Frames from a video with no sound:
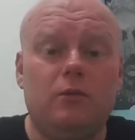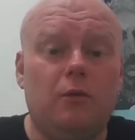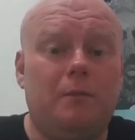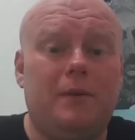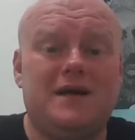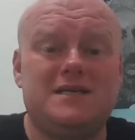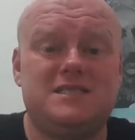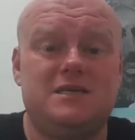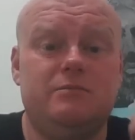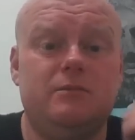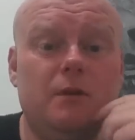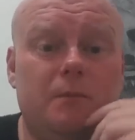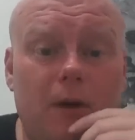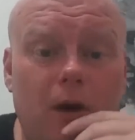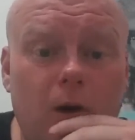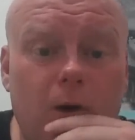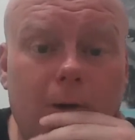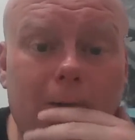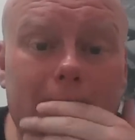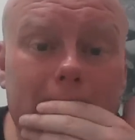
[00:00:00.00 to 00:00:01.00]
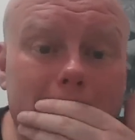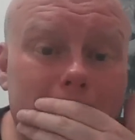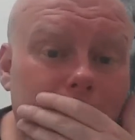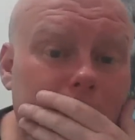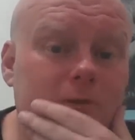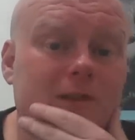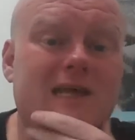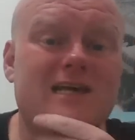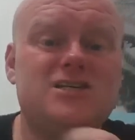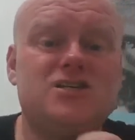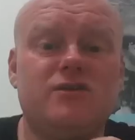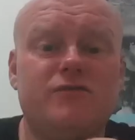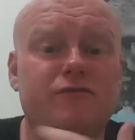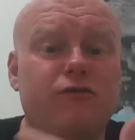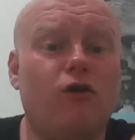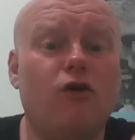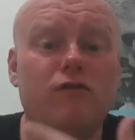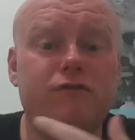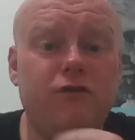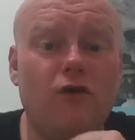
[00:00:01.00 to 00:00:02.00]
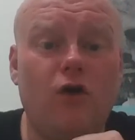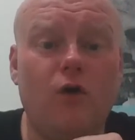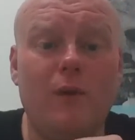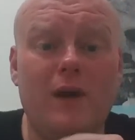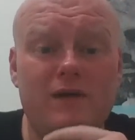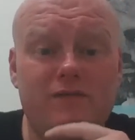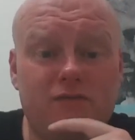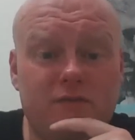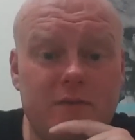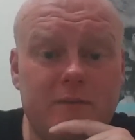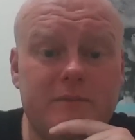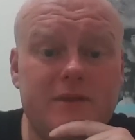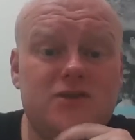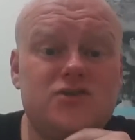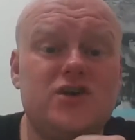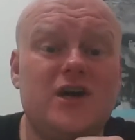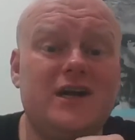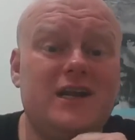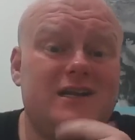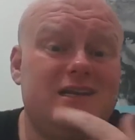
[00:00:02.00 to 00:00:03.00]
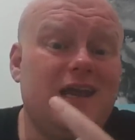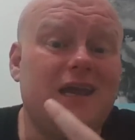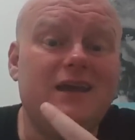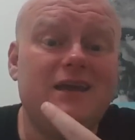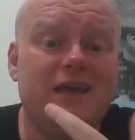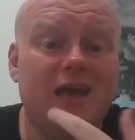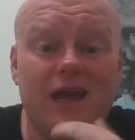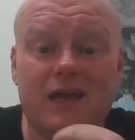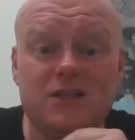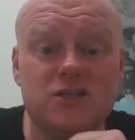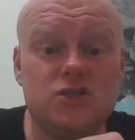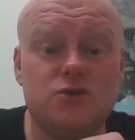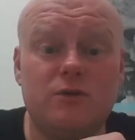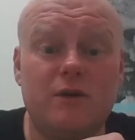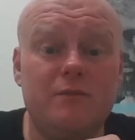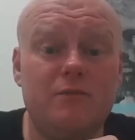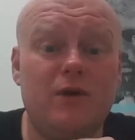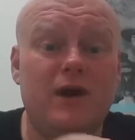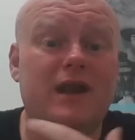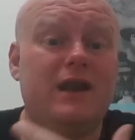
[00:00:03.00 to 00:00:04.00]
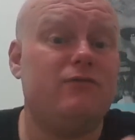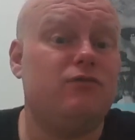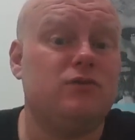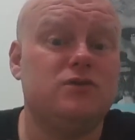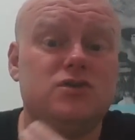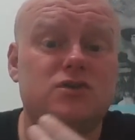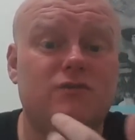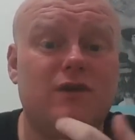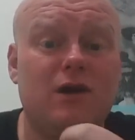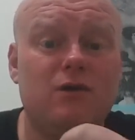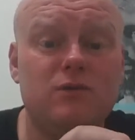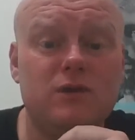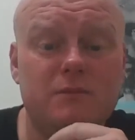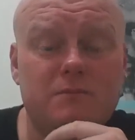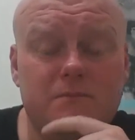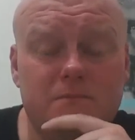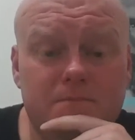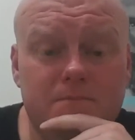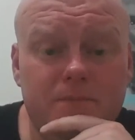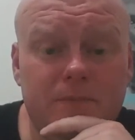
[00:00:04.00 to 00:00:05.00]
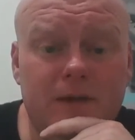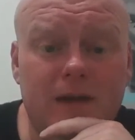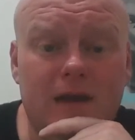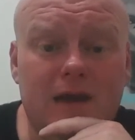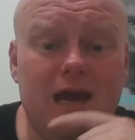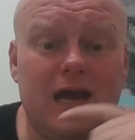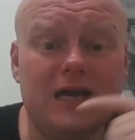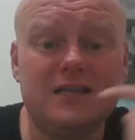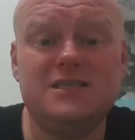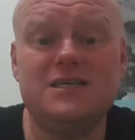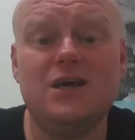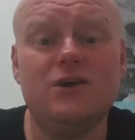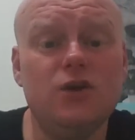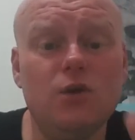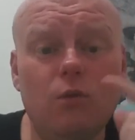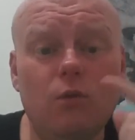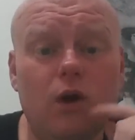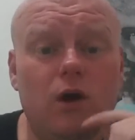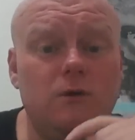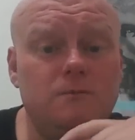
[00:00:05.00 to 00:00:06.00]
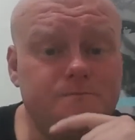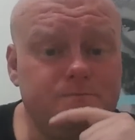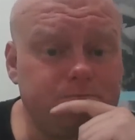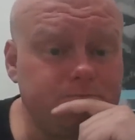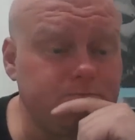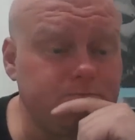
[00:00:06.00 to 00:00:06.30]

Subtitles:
will pass him the ball unless they're 4 foot away from him. They're trying to dink it into him when everyone's around him. I tell you what,